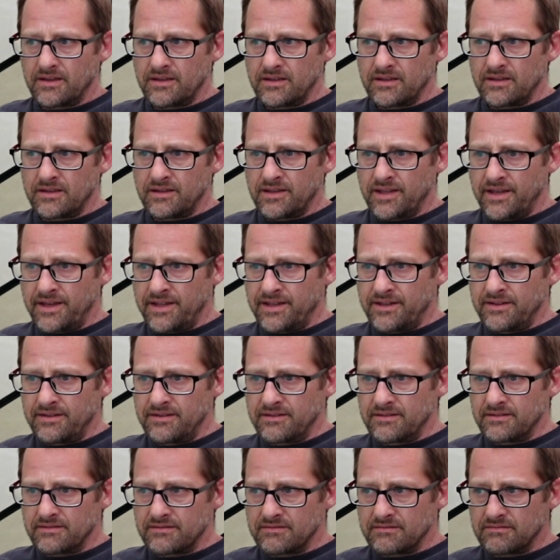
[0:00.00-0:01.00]
And
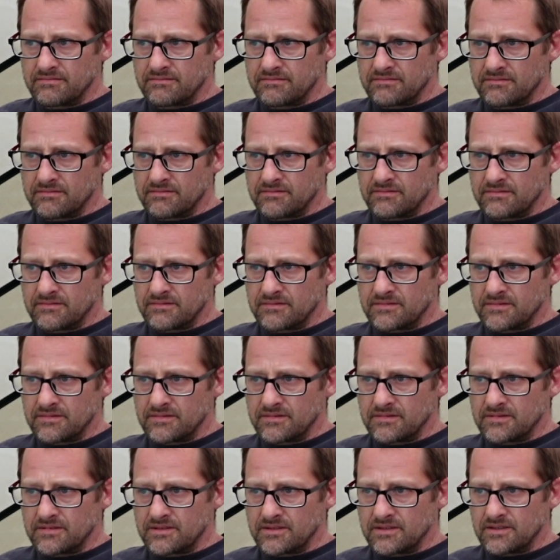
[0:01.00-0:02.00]
then
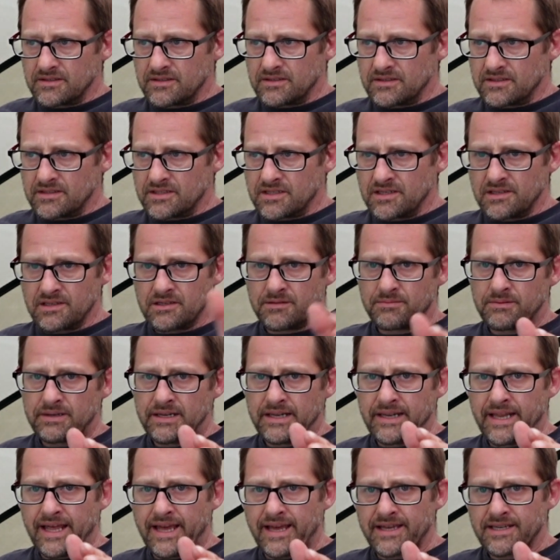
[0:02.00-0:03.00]
seem to be
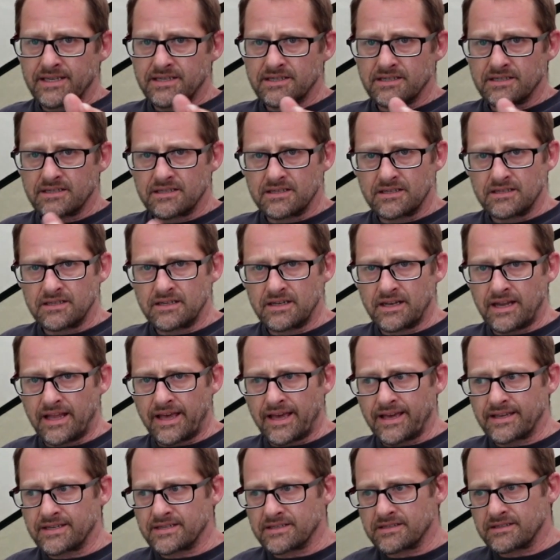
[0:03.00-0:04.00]
less and
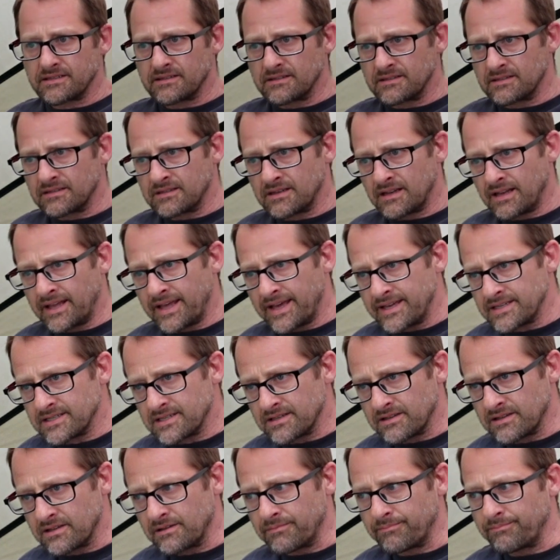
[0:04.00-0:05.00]
less and
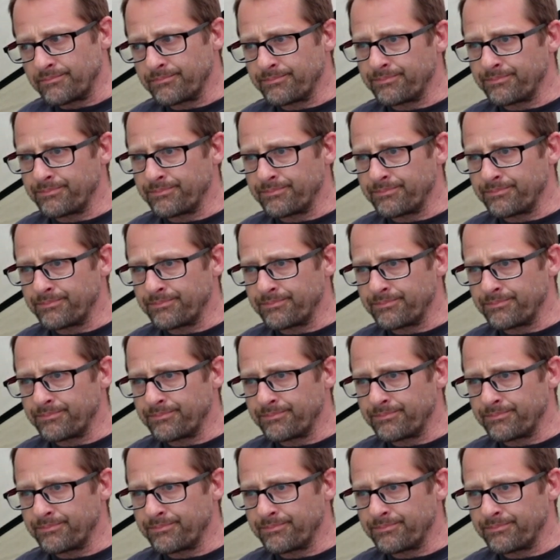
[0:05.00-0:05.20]
less of them.